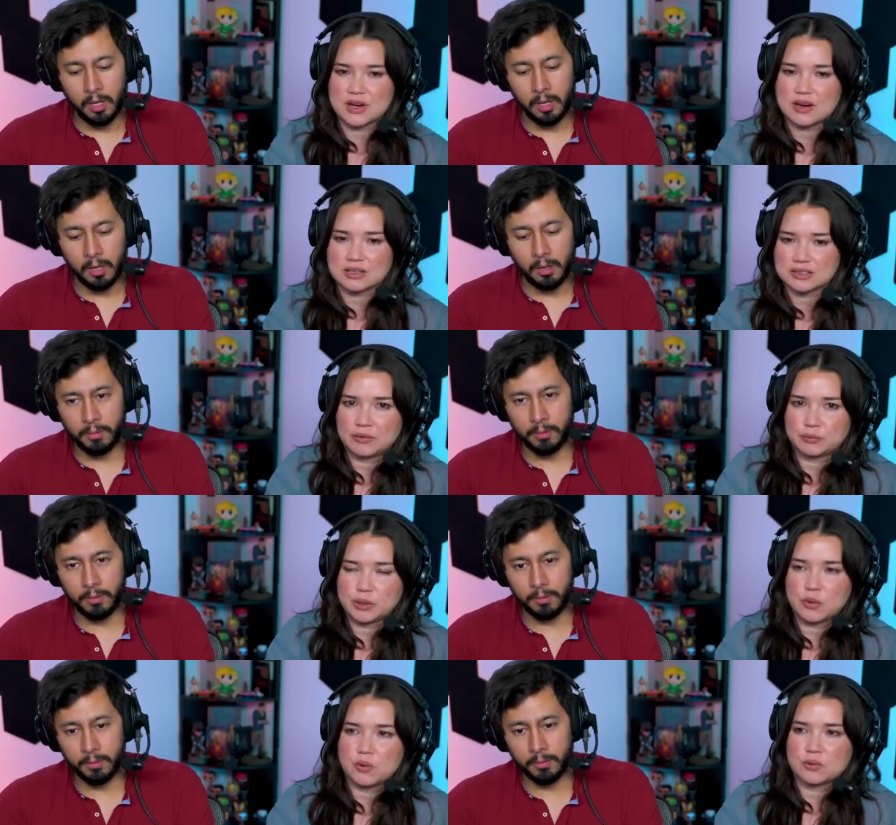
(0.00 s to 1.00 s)
Speaker 1: are. If
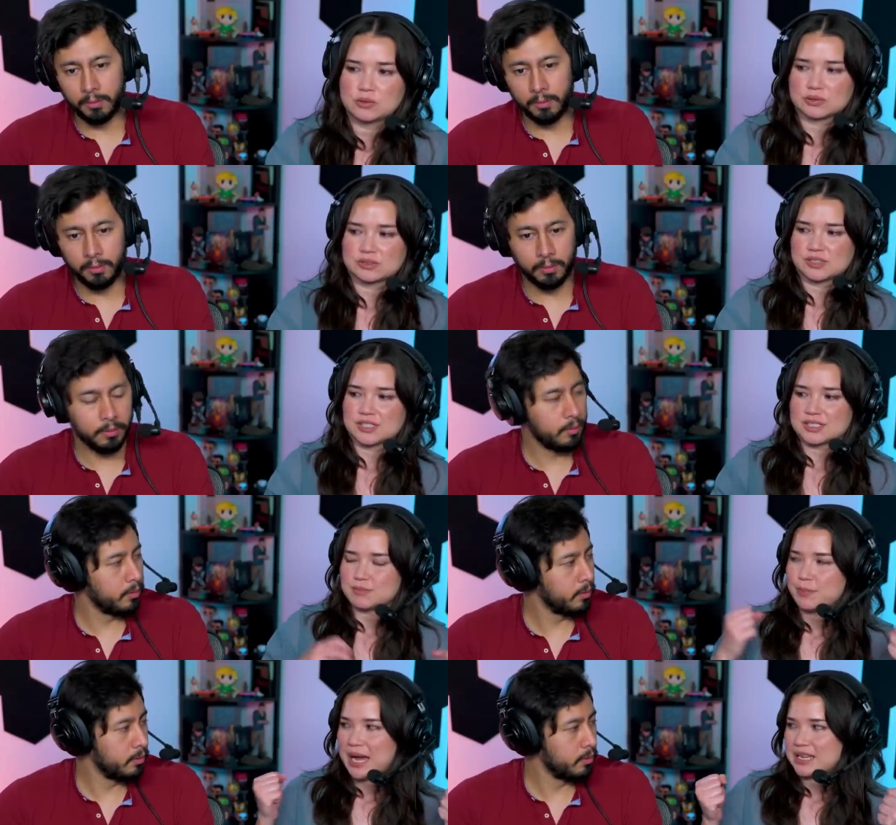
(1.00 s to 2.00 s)
we all
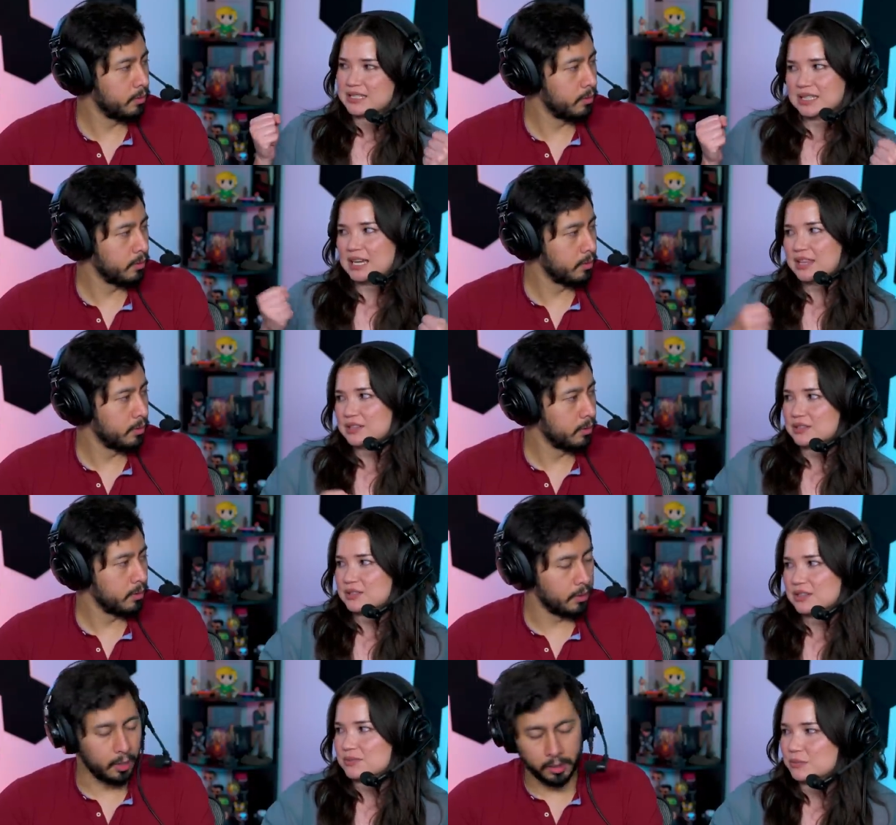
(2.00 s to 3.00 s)
just band together,
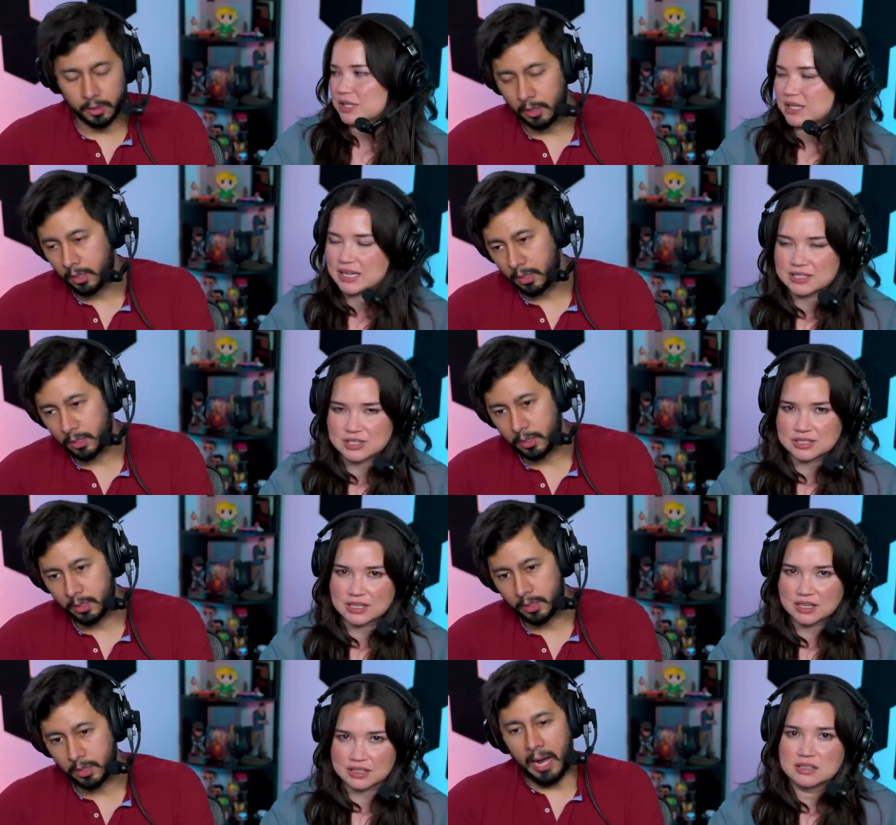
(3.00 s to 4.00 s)
then yeah. we can get shit
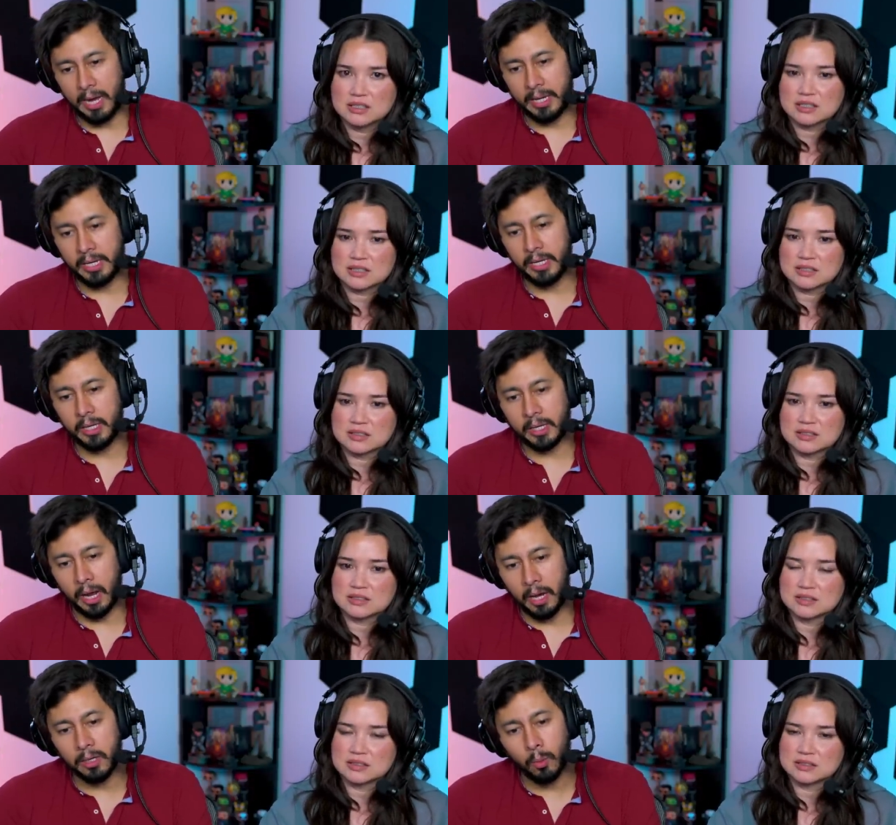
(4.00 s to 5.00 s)
done.
Speaker 2: I
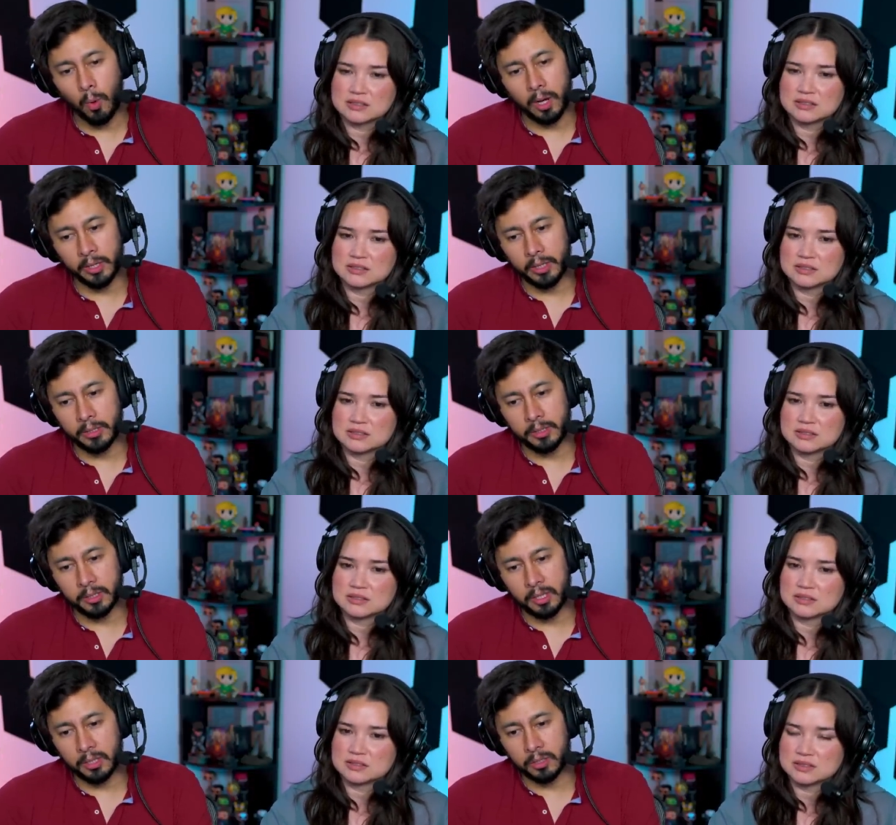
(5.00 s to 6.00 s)
kind of wanted to
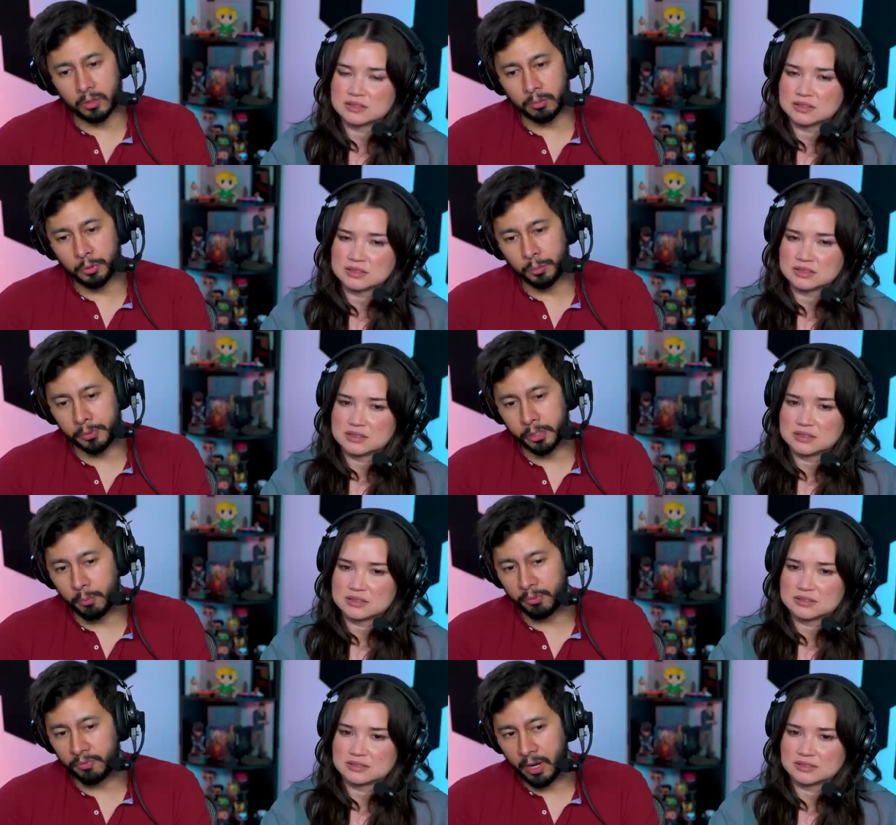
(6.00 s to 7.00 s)
see the stormtroopers
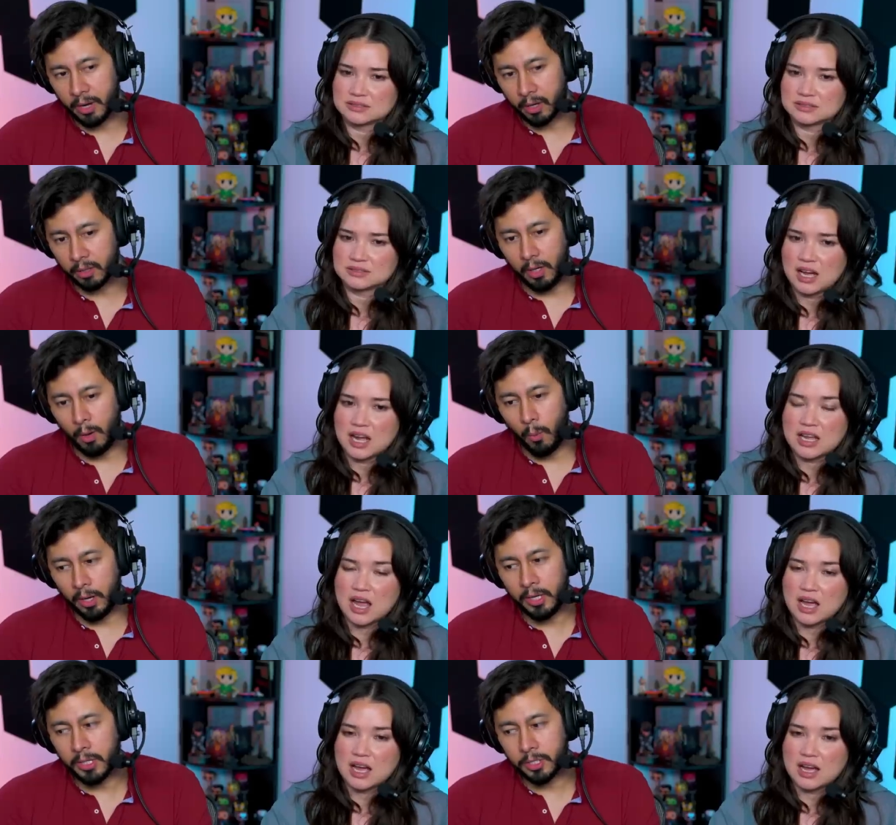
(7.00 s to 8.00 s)
open fire. I
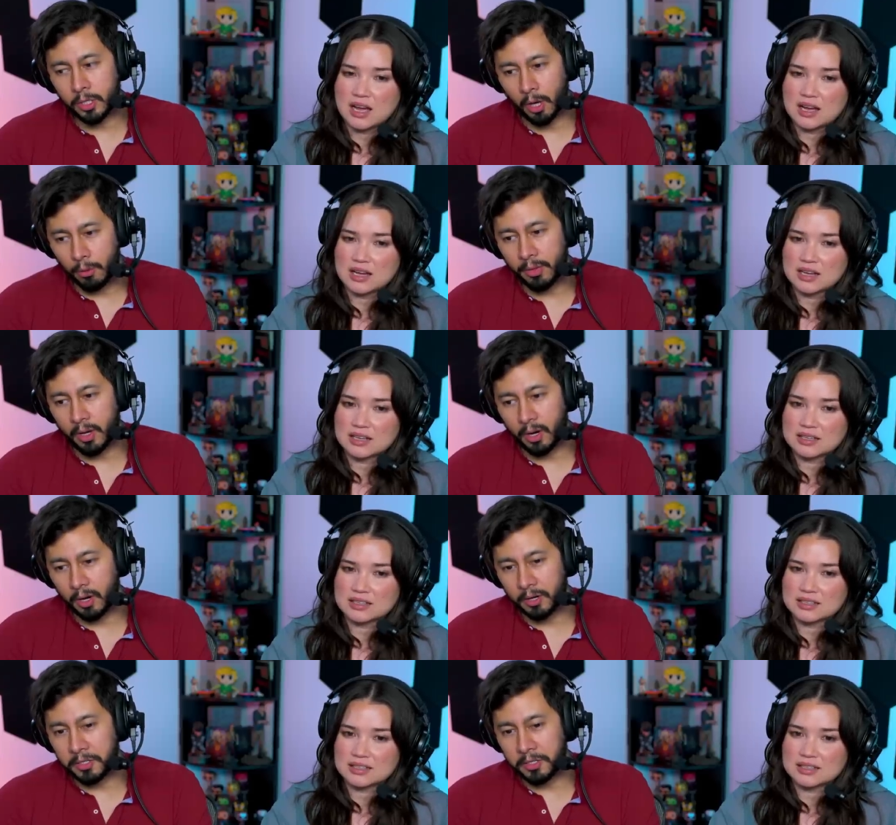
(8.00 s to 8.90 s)
wanted it to go there.